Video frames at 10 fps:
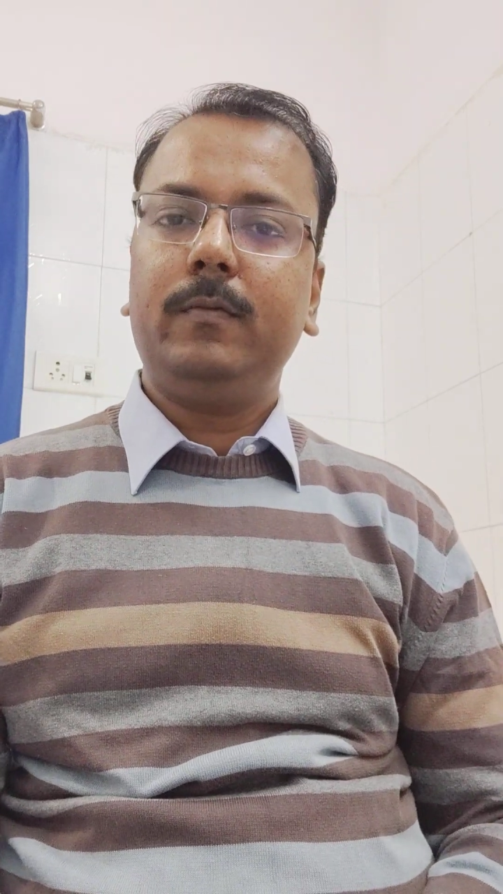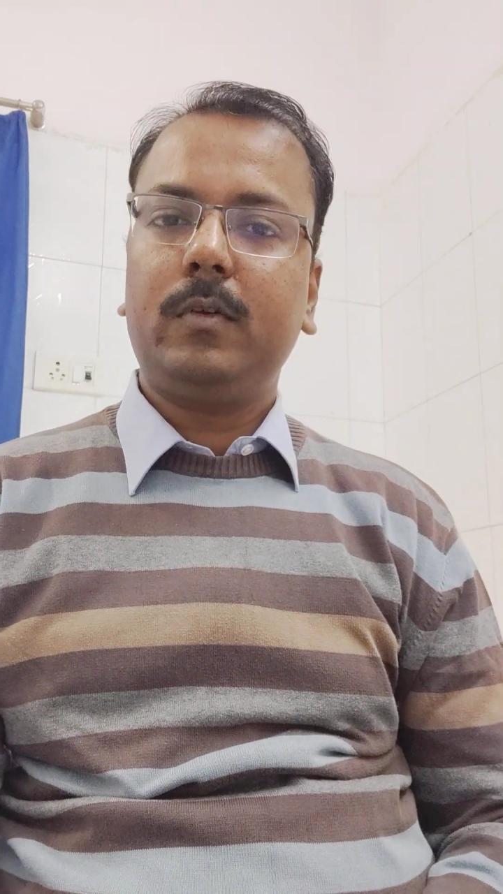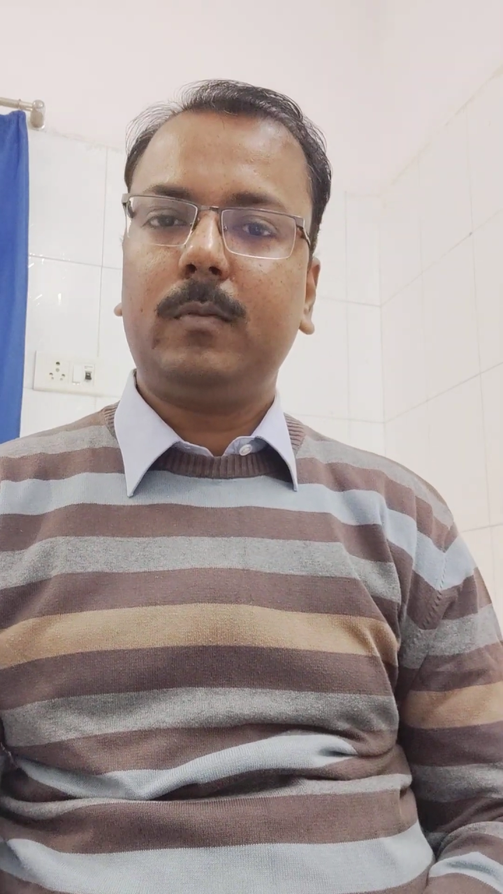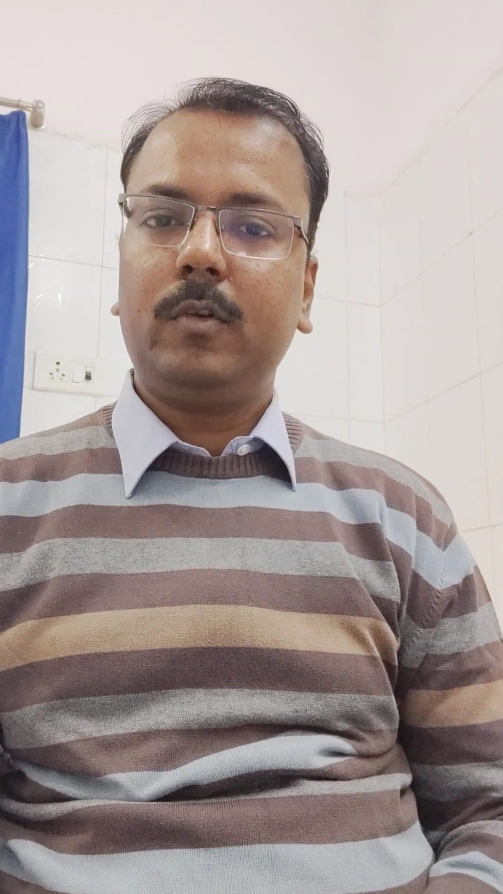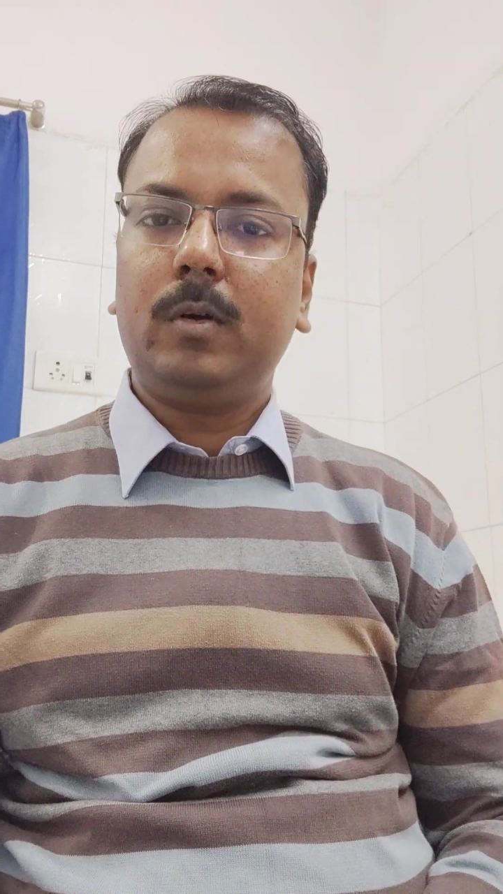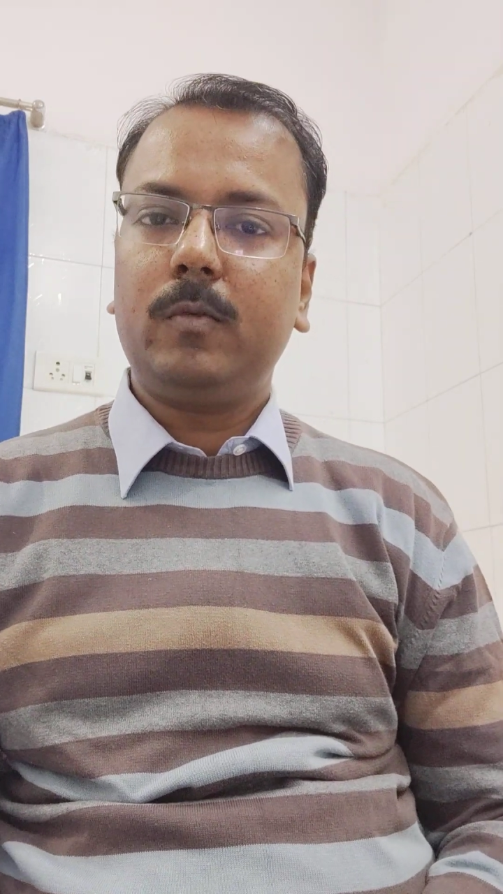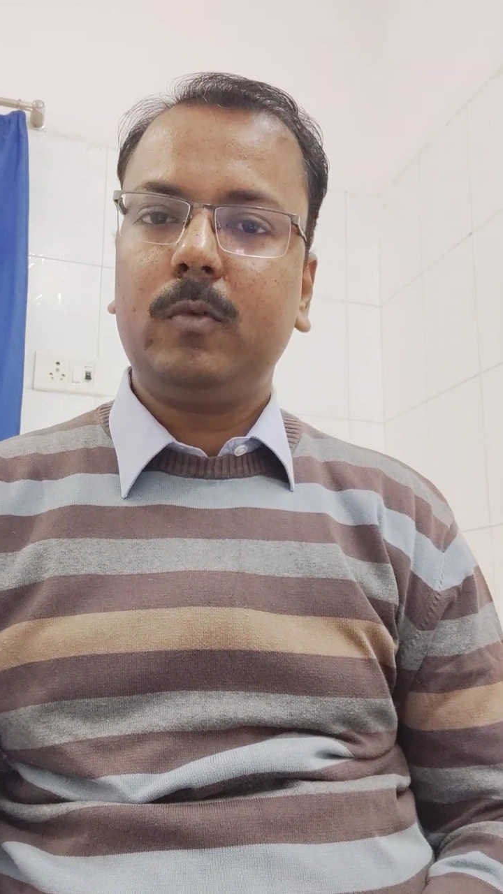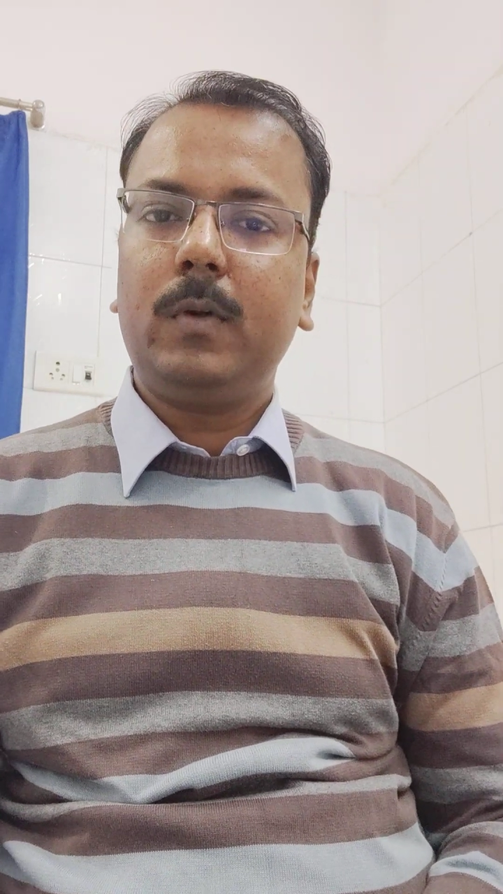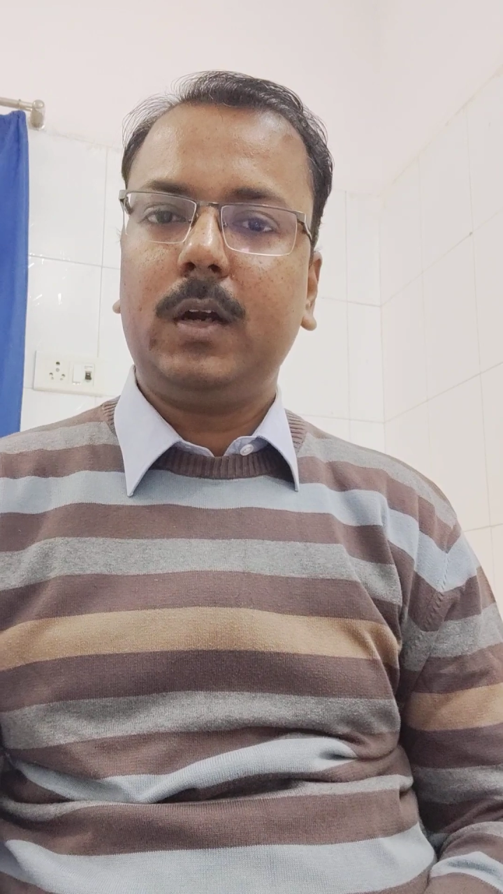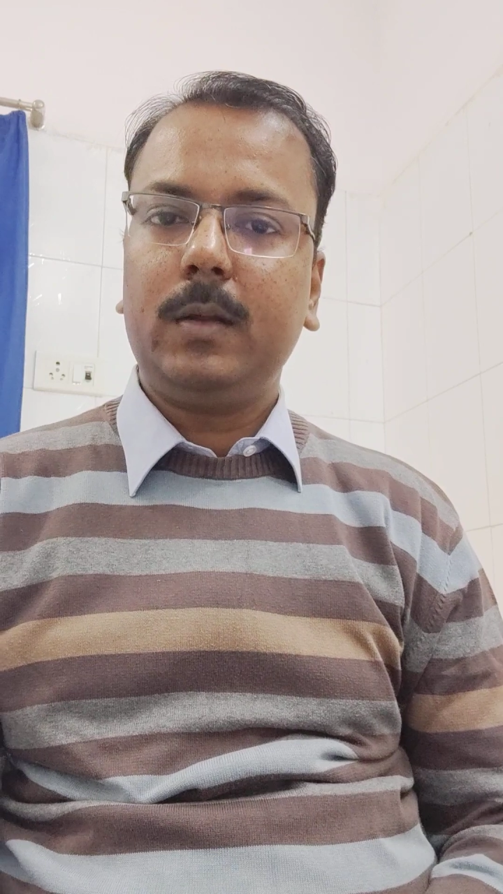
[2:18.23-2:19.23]
from top to
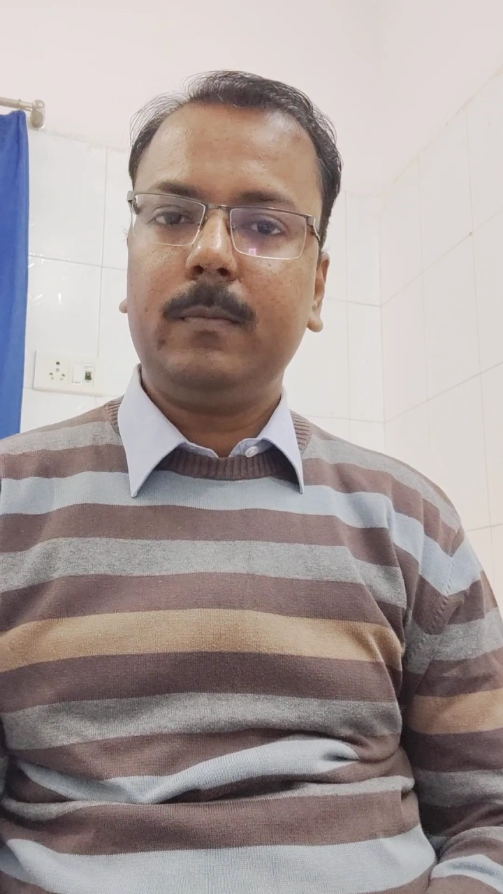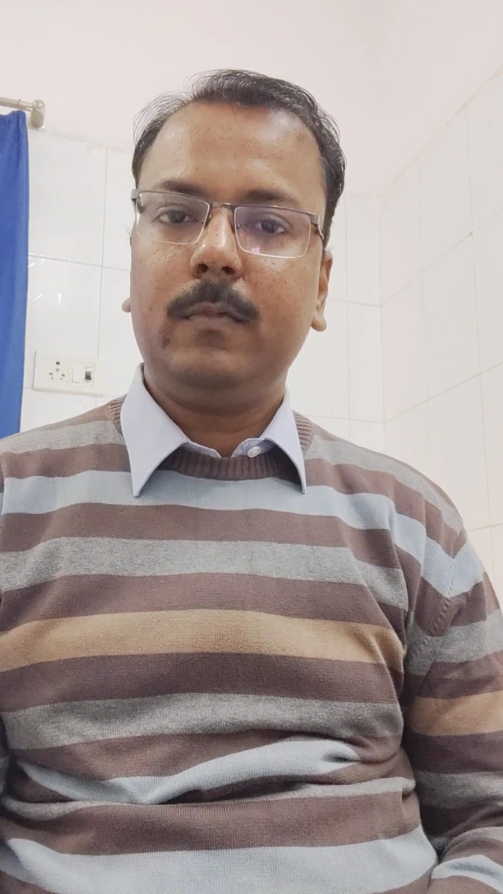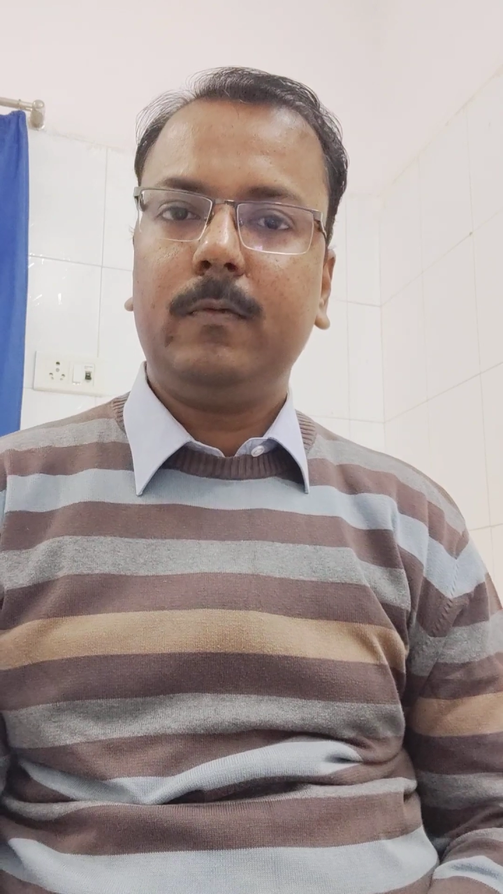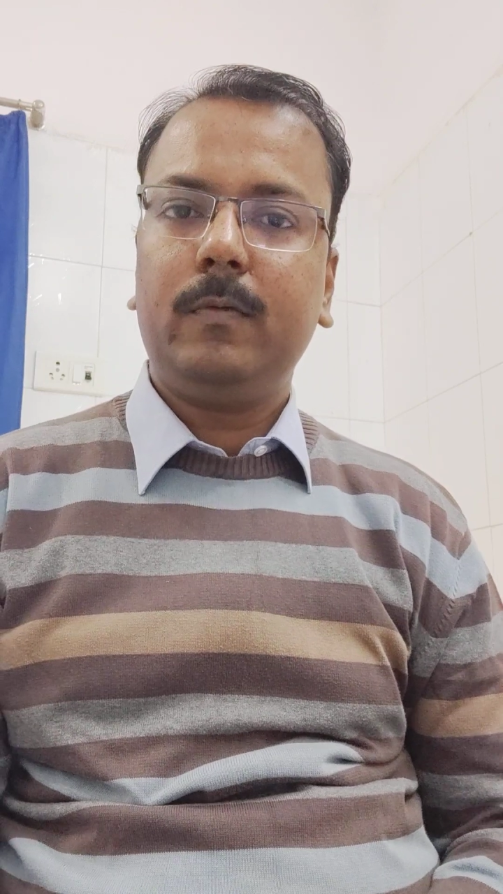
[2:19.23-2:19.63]
bottom.